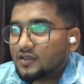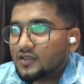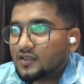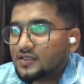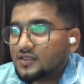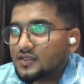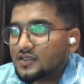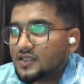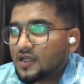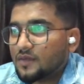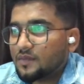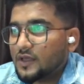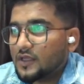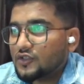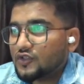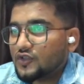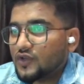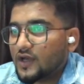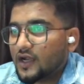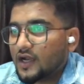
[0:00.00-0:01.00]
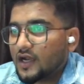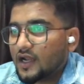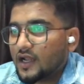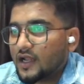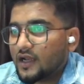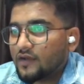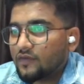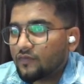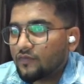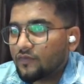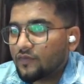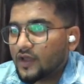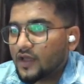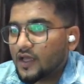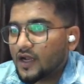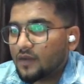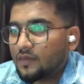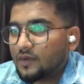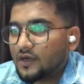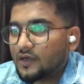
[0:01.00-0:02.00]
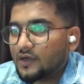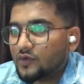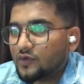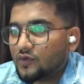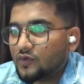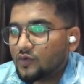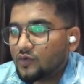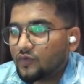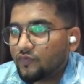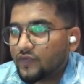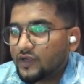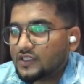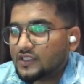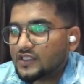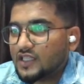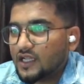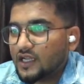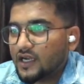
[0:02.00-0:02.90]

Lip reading: this is the base URL, and we are able to fetch the